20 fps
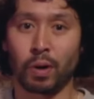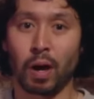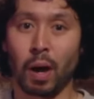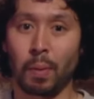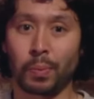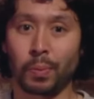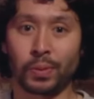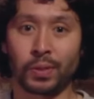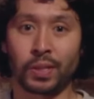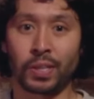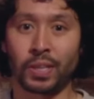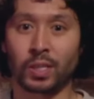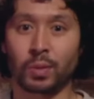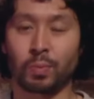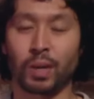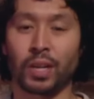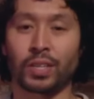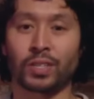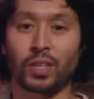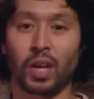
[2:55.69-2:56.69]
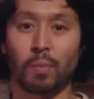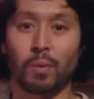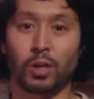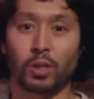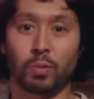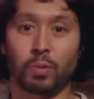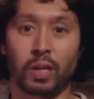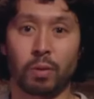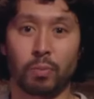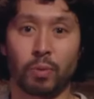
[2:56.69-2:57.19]
properly express how
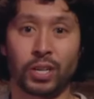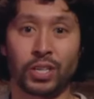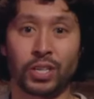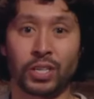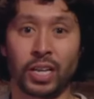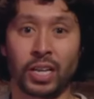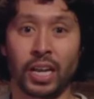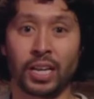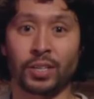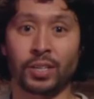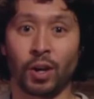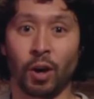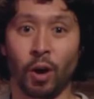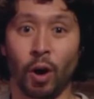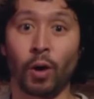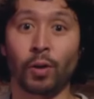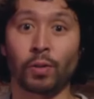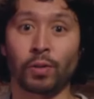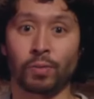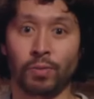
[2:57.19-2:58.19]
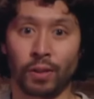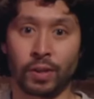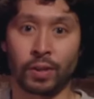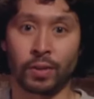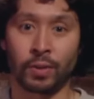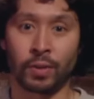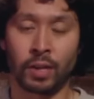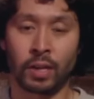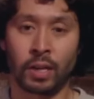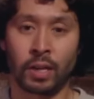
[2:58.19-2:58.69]
much we appreciate all of
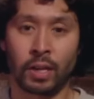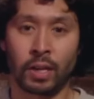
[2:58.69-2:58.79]
you.